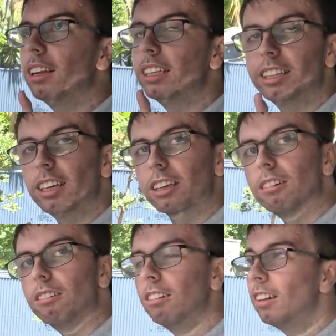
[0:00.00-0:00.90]
turning
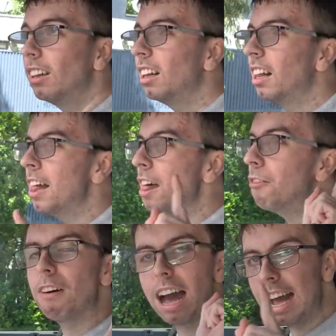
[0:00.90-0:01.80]
circle.
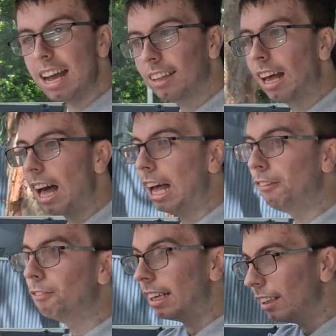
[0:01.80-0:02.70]
that,
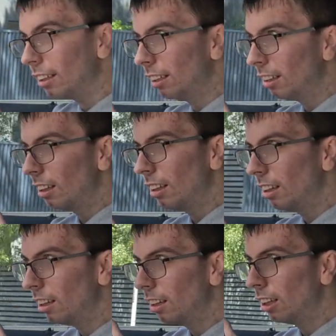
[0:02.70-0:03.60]
I think,
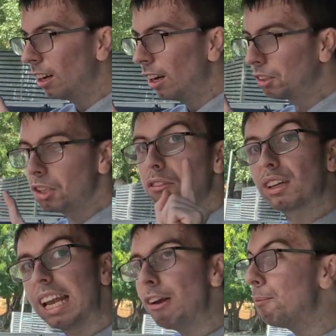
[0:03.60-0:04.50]
to clear